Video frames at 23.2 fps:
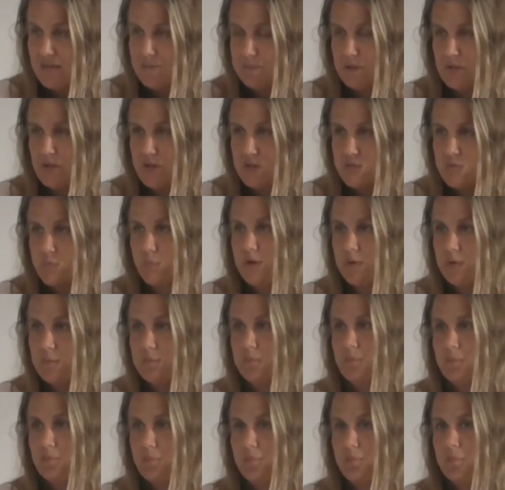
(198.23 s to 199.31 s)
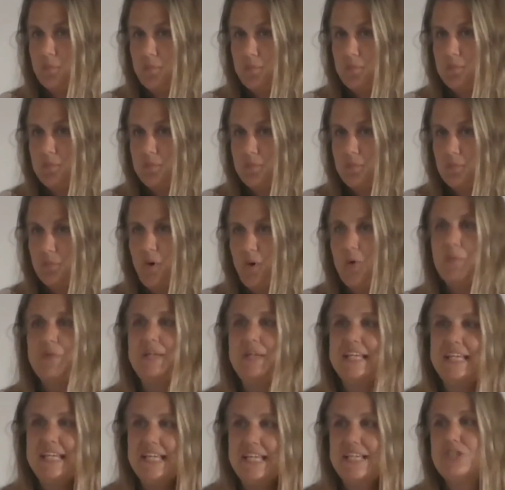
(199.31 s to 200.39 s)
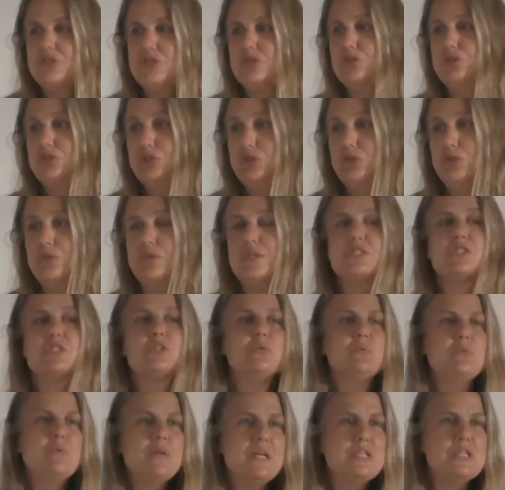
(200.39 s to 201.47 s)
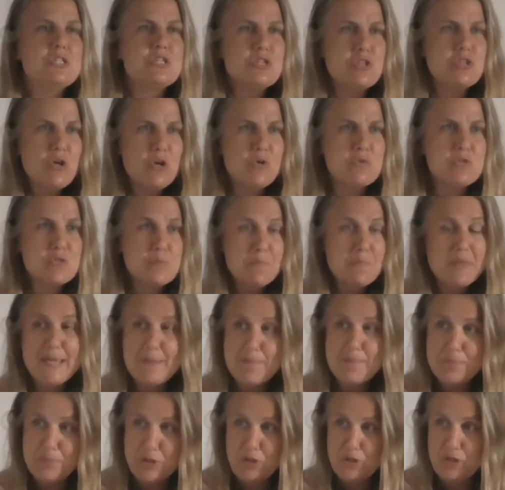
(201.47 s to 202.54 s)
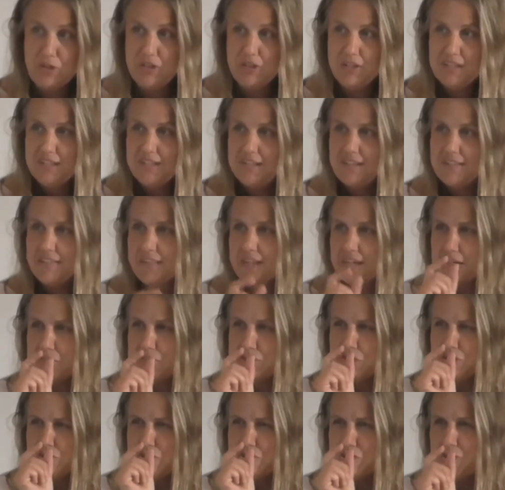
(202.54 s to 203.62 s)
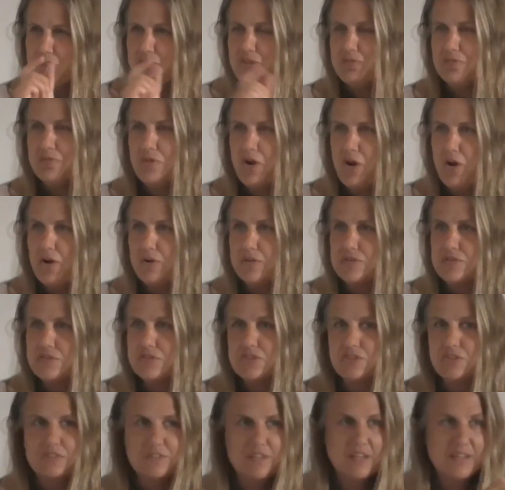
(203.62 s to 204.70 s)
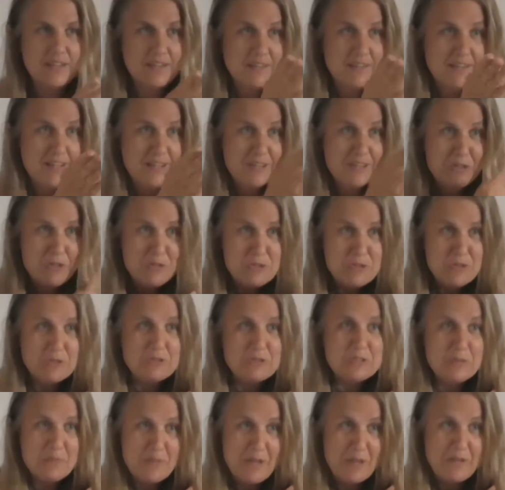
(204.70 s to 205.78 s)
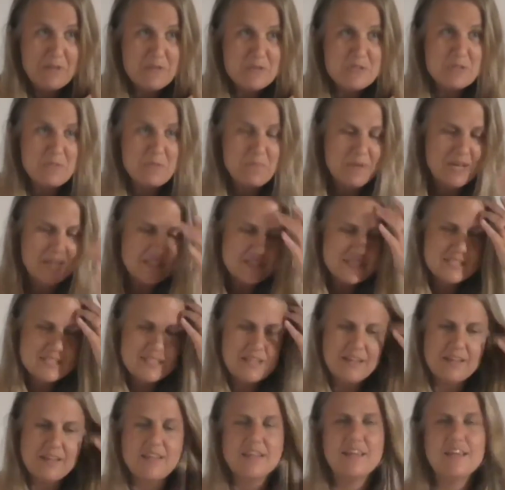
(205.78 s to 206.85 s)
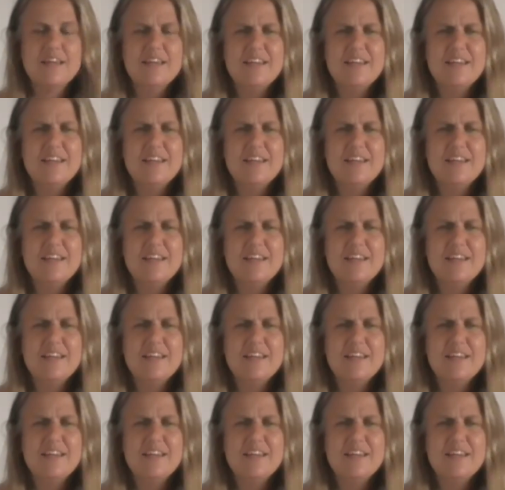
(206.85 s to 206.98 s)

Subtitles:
Because what we need to do is to reach those people that are just on the verge, like you talked about also, Mats, like,